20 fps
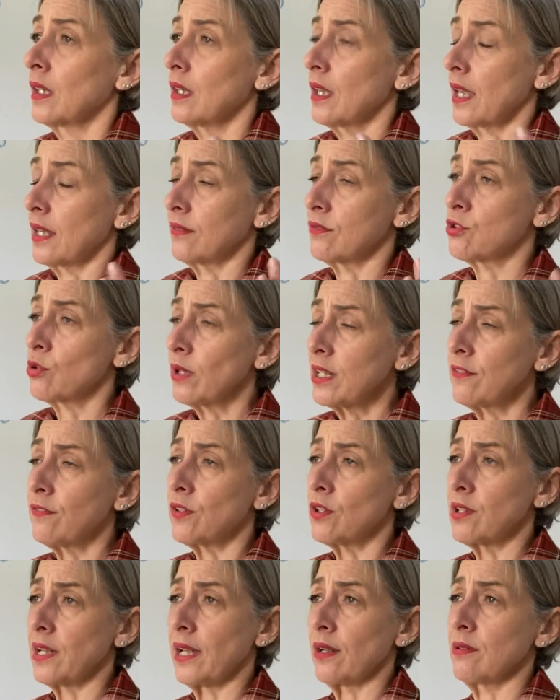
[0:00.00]
out of
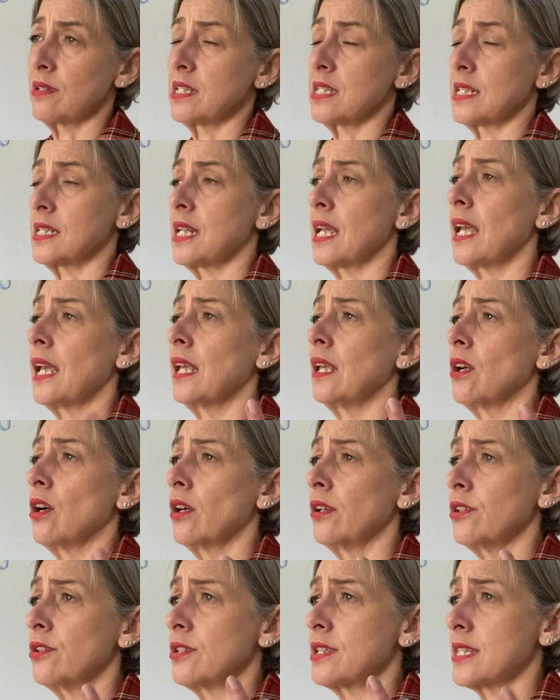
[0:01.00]
24 hours a day,
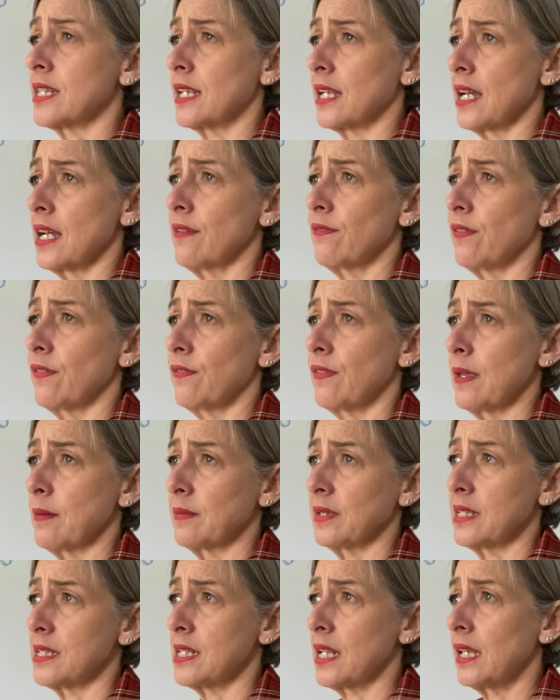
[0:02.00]
I use the car for
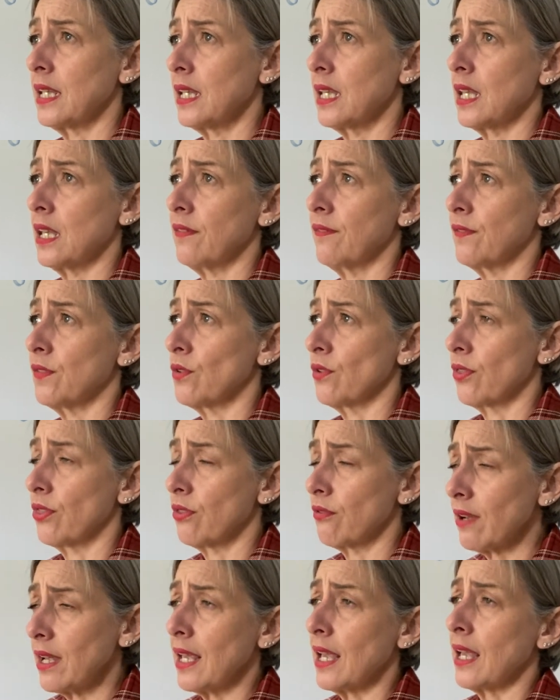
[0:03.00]
family daycare for
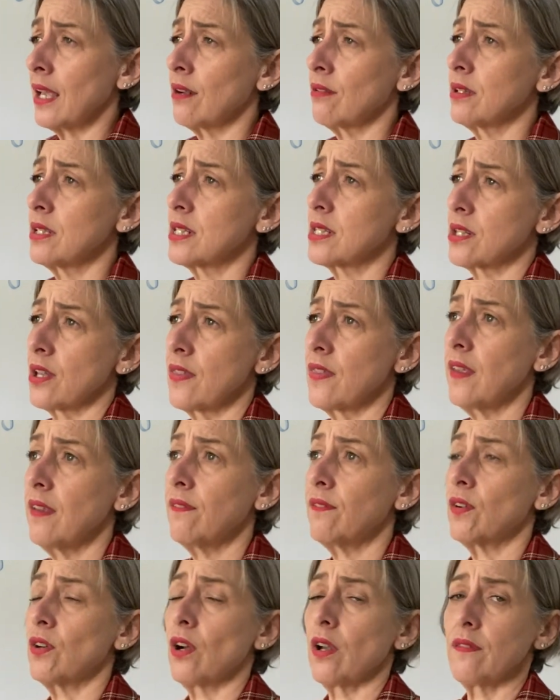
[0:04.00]
3 hours. So
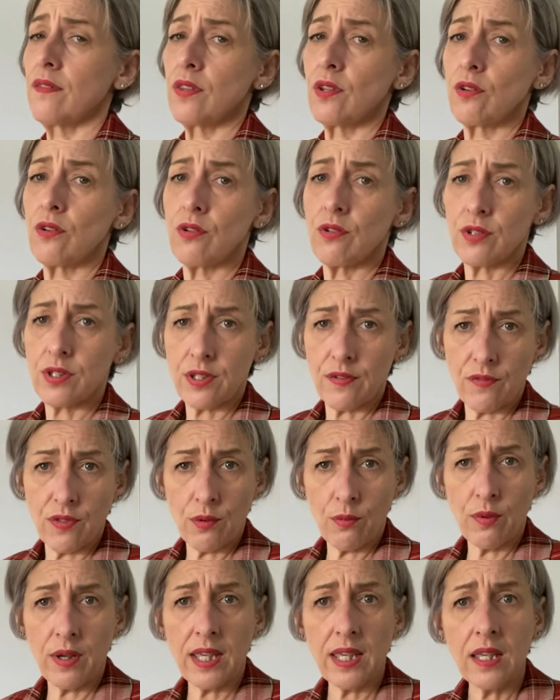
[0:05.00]
therefore, over the course of the
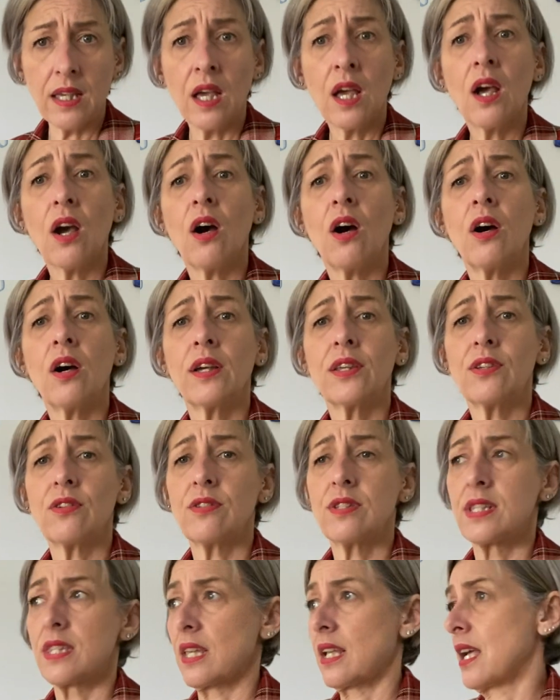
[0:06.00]
week, I
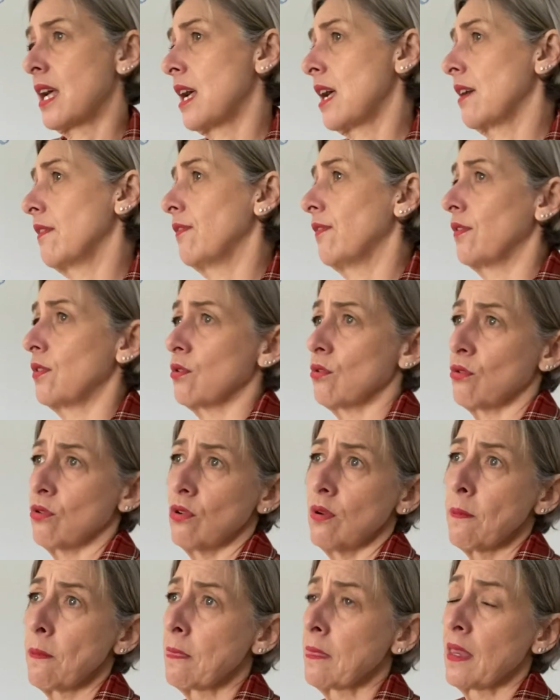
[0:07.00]
use the car
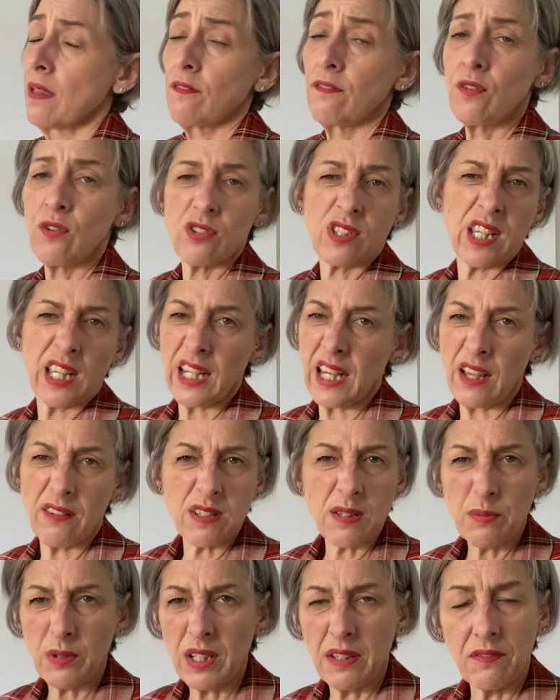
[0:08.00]
for 14
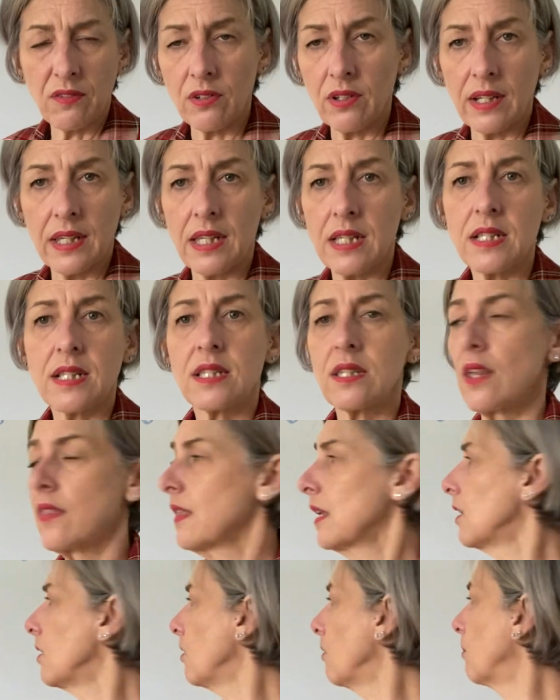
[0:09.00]
hours, whatever it is. So
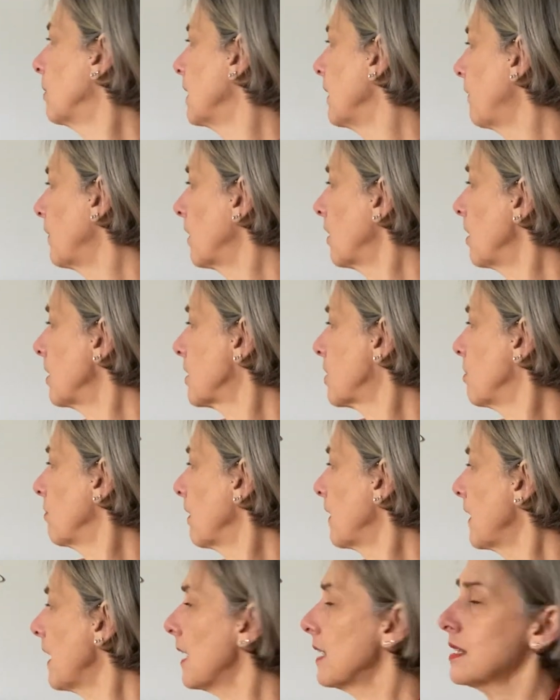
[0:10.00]
then you would have cost you
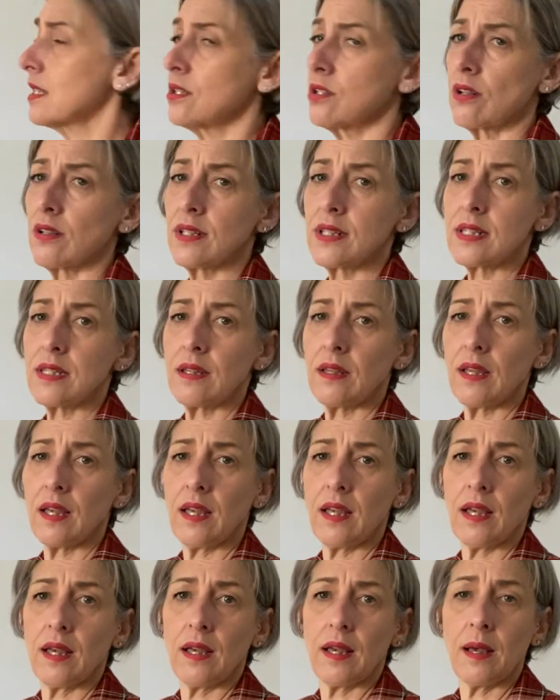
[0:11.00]

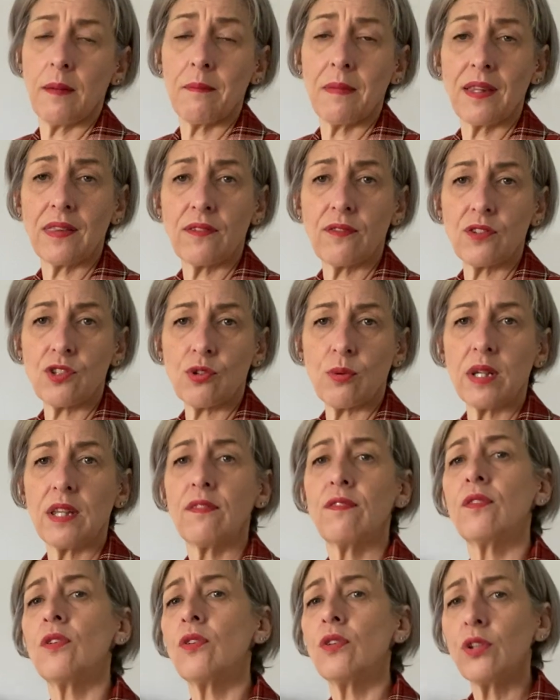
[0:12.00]
$1,000 a month for
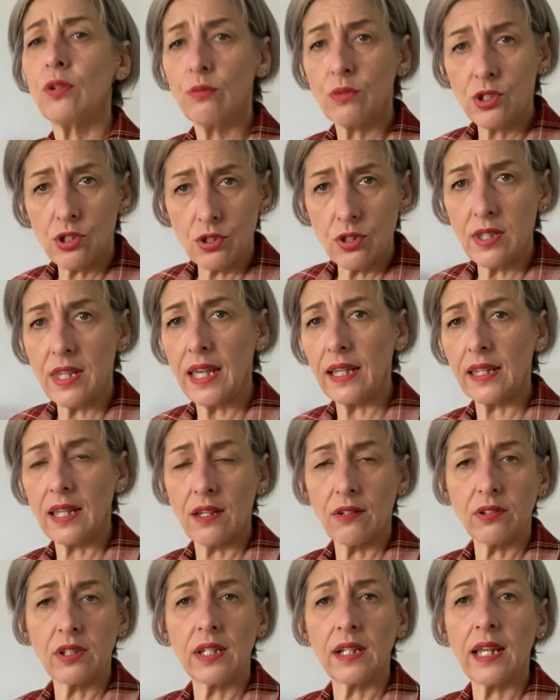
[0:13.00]
24. You would do that
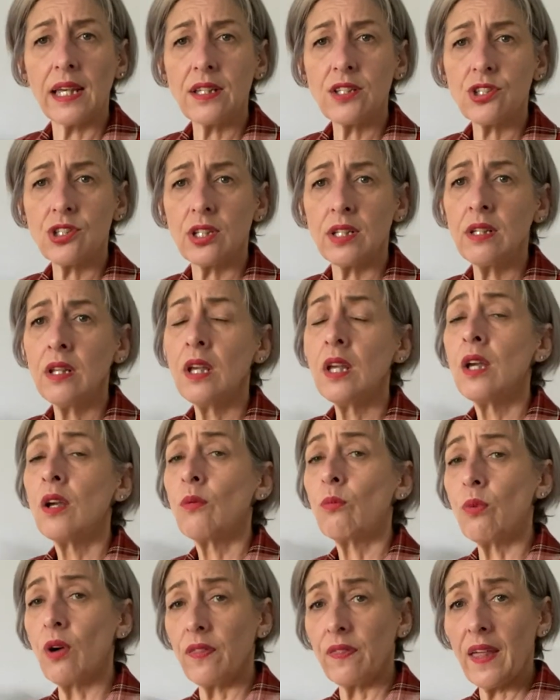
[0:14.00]
calculation,
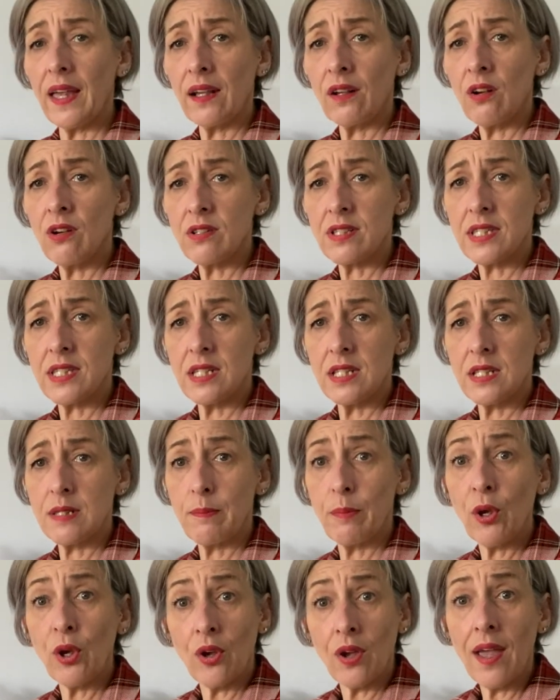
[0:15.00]
what that cost is
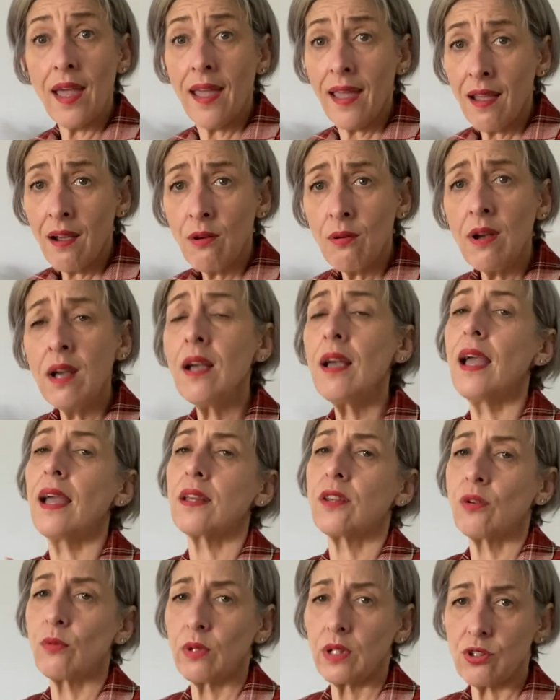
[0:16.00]
per hour,
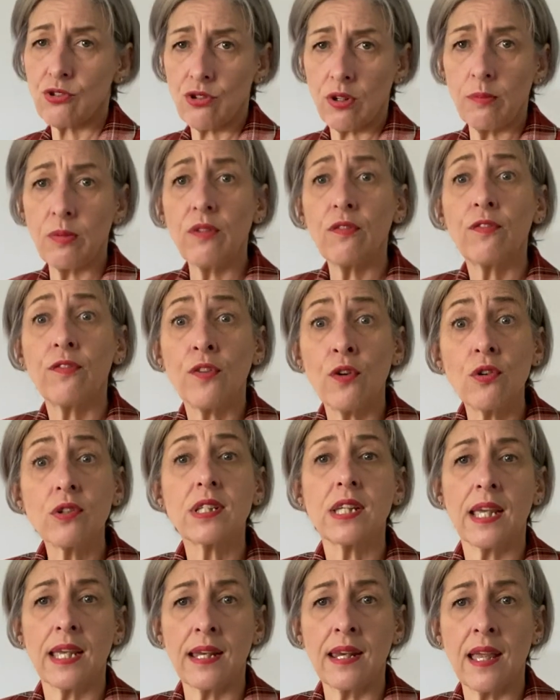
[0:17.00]
and you would attribute
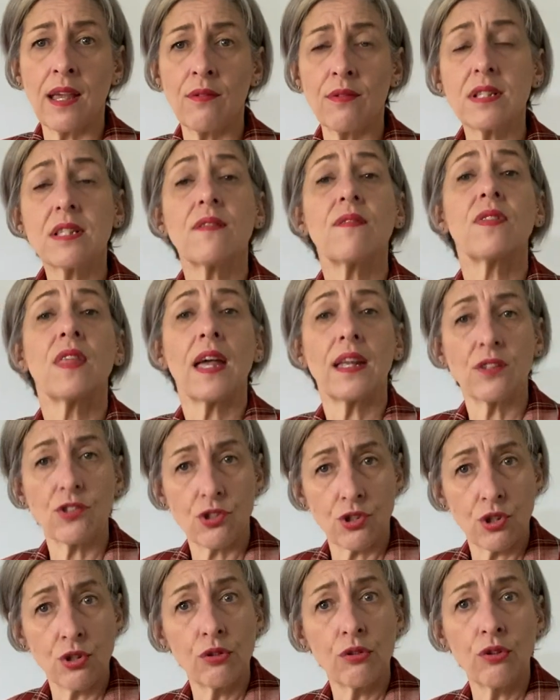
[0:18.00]
14 hours of that
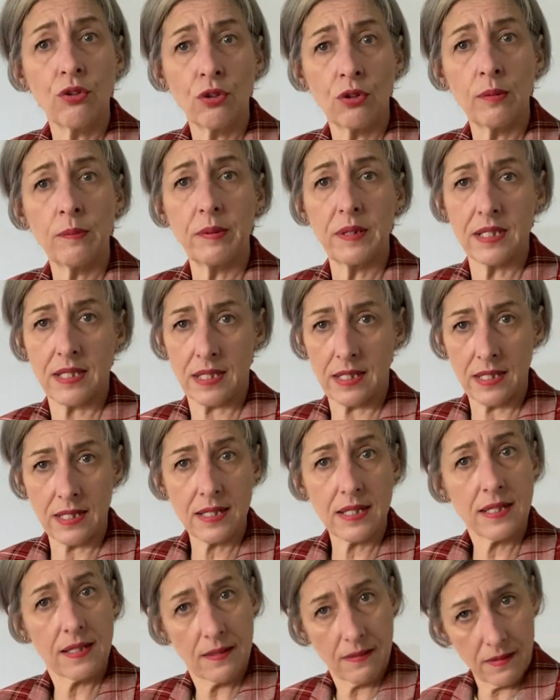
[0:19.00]
to your
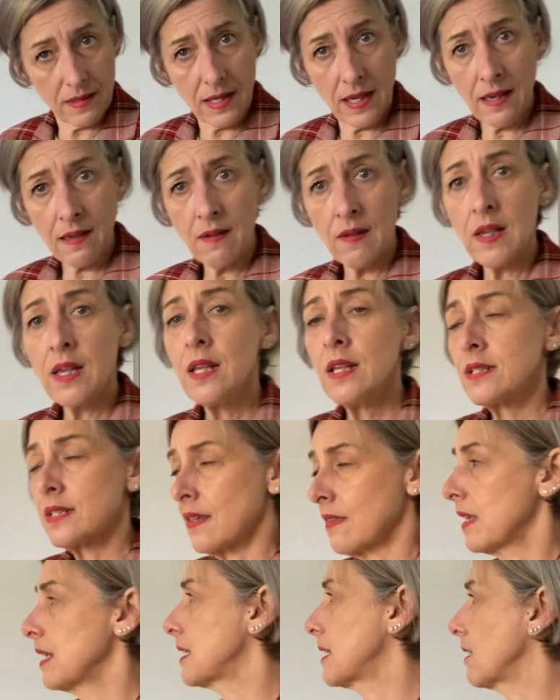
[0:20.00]
business. Yeah. So
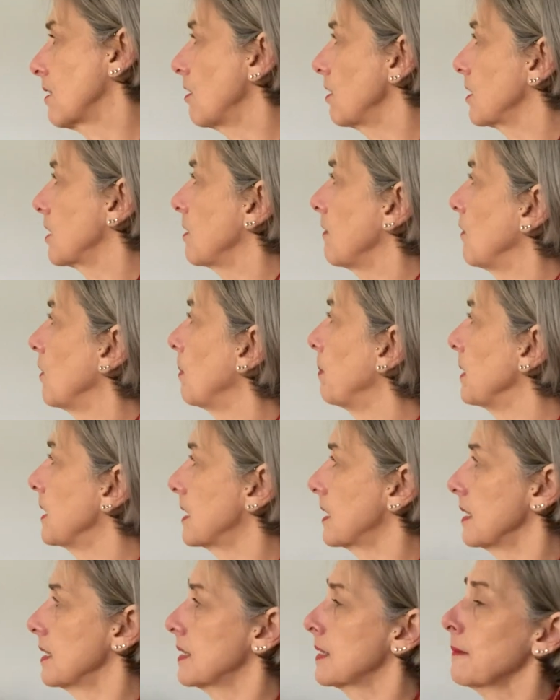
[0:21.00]
that's the cost of your
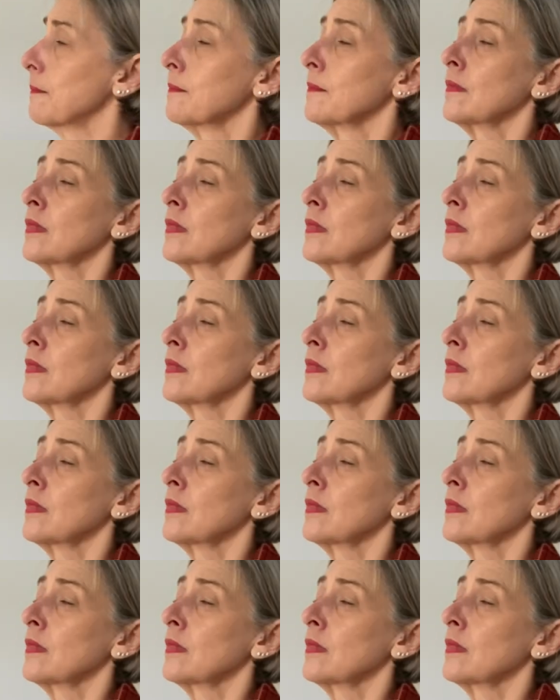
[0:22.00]
business.